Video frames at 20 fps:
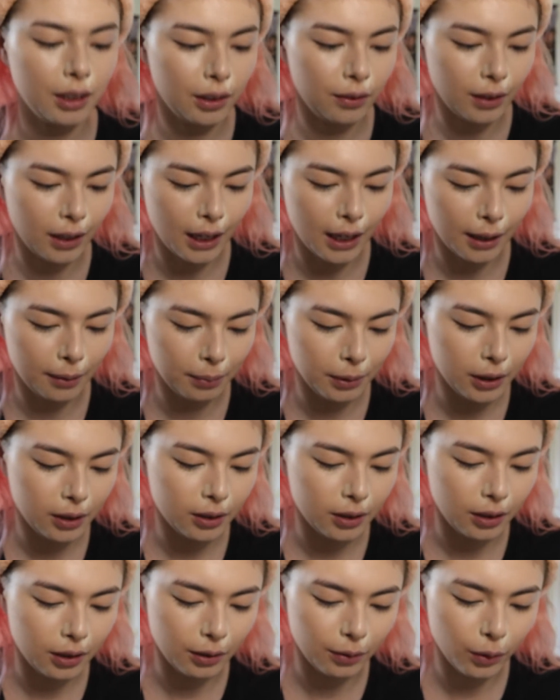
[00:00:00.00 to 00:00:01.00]
even
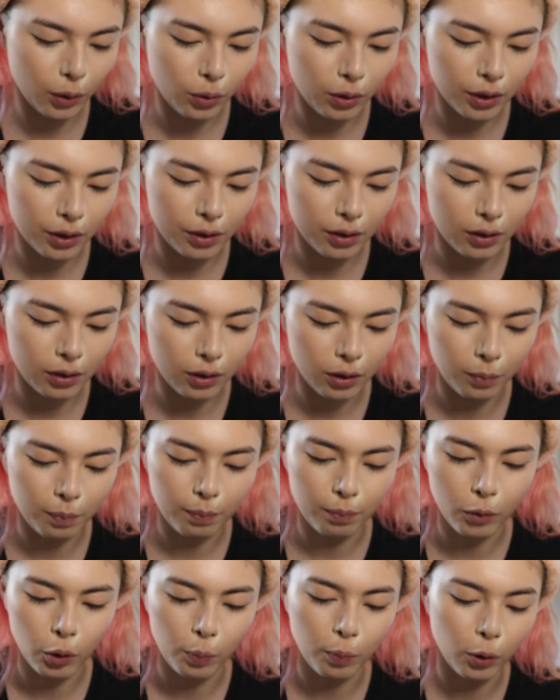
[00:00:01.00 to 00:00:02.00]
happen, and of course the
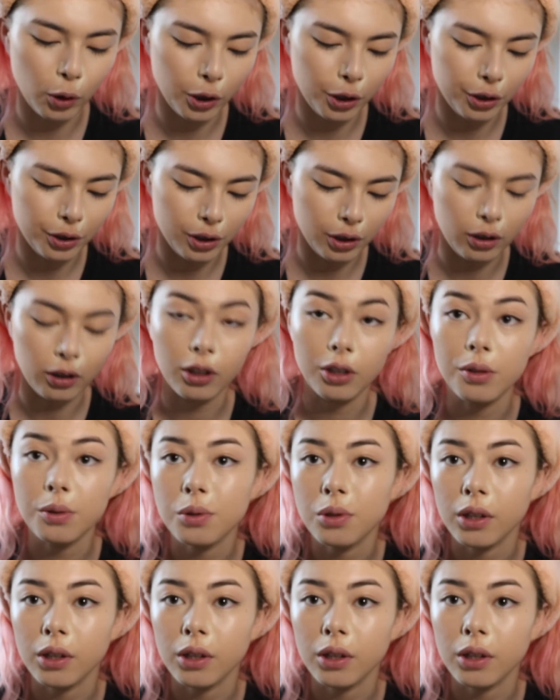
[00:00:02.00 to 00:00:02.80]
borders are closed,